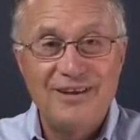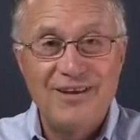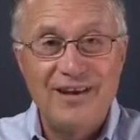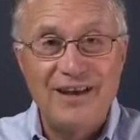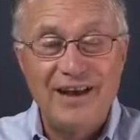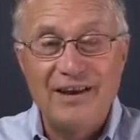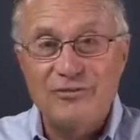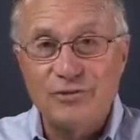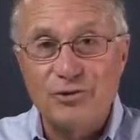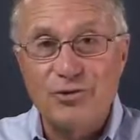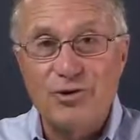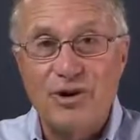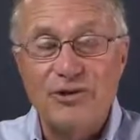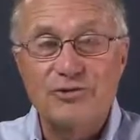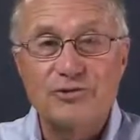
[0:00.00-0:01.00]
And after
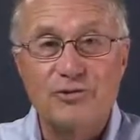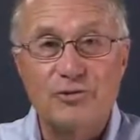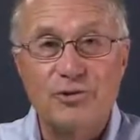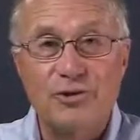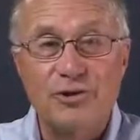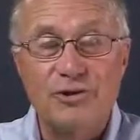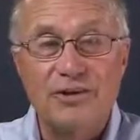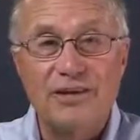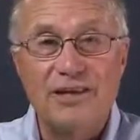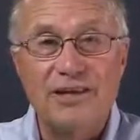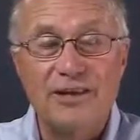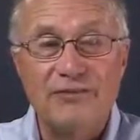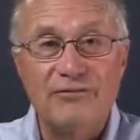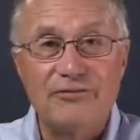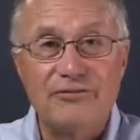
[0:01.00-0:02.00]
law school,
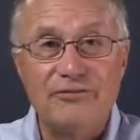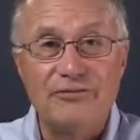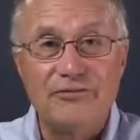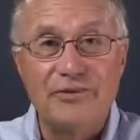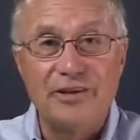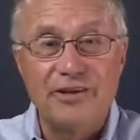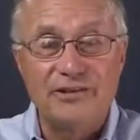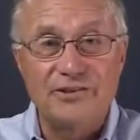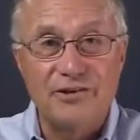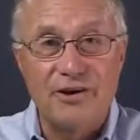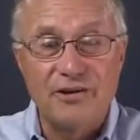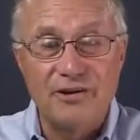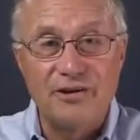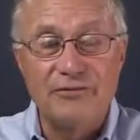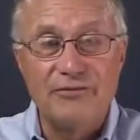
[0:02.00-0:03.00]
he
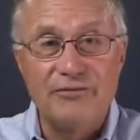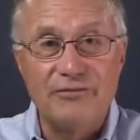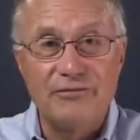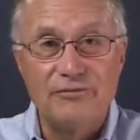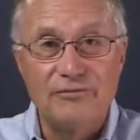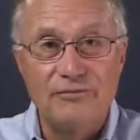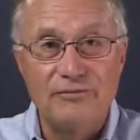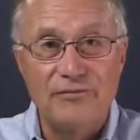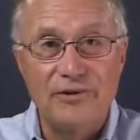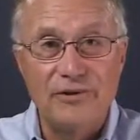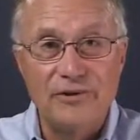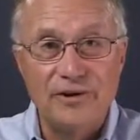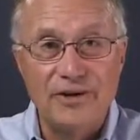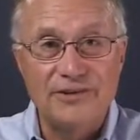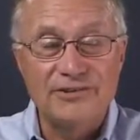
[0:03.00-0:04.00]
started a
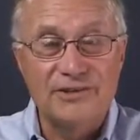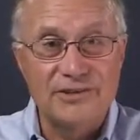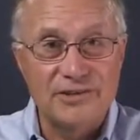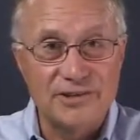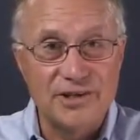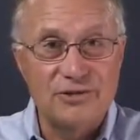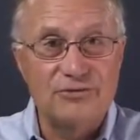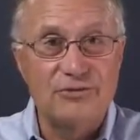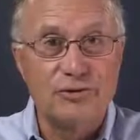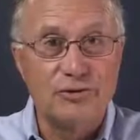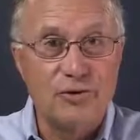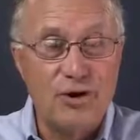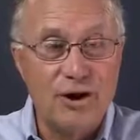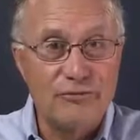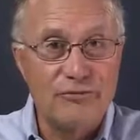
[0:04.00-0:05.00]
very successful
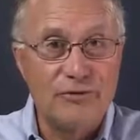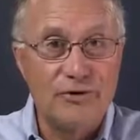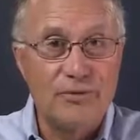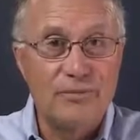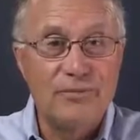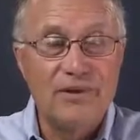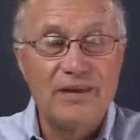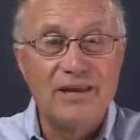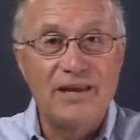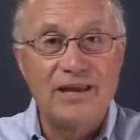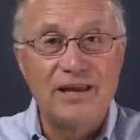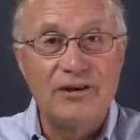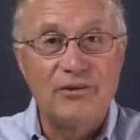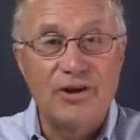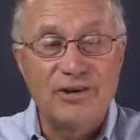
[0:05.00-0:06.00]
law firm
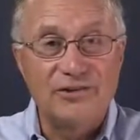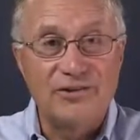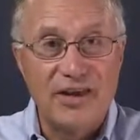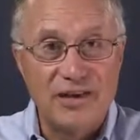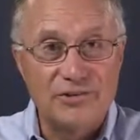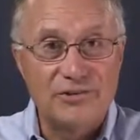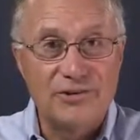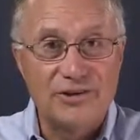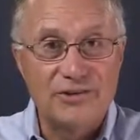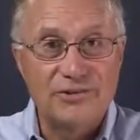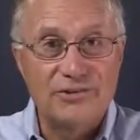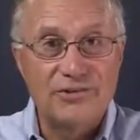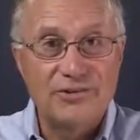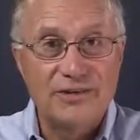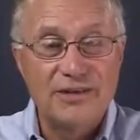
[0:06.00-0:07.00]
in Los
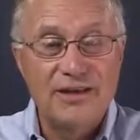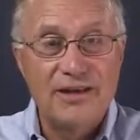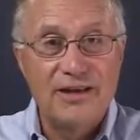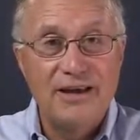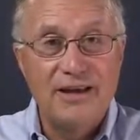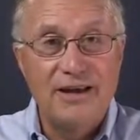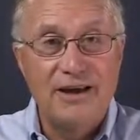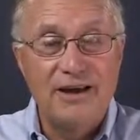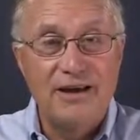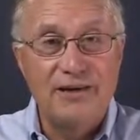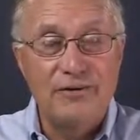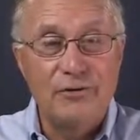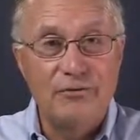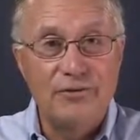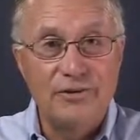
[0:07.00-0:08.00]
Angeles.
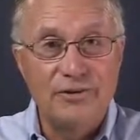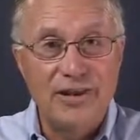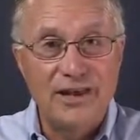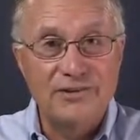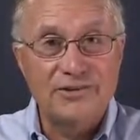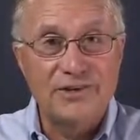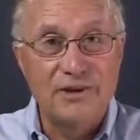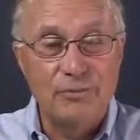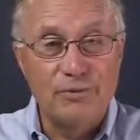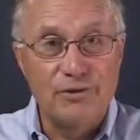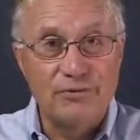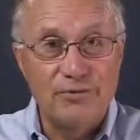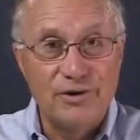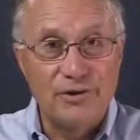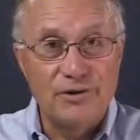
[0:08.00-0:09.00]
Over the last couple
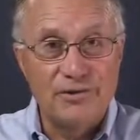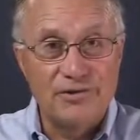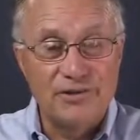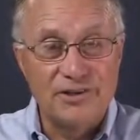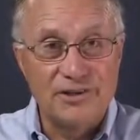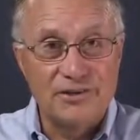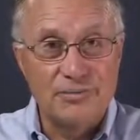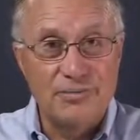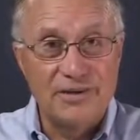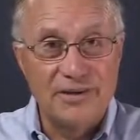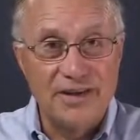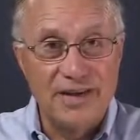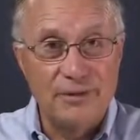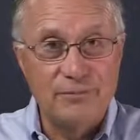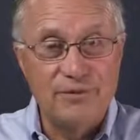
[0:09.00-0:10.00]
of years, it's been
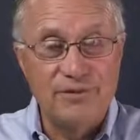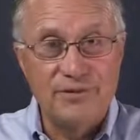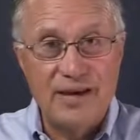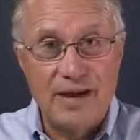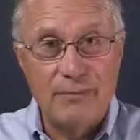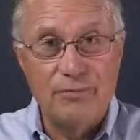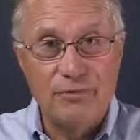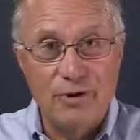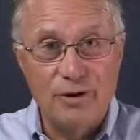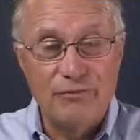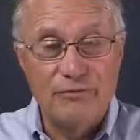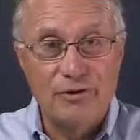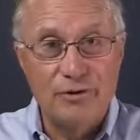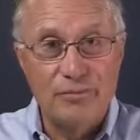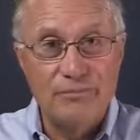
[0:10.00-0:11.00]
named the top law
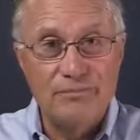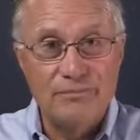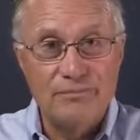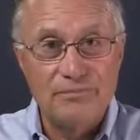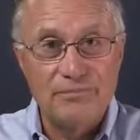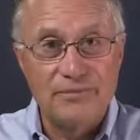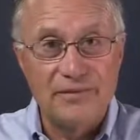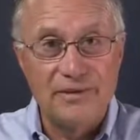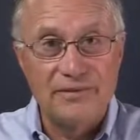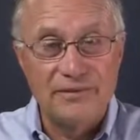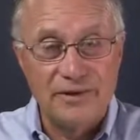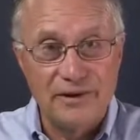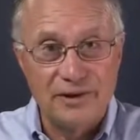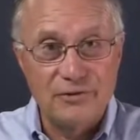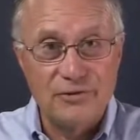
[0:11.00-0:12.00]
firm in the
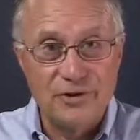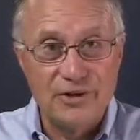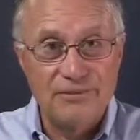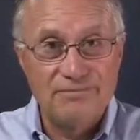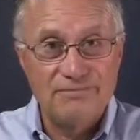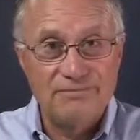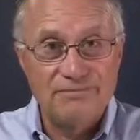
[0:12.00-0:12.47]
country.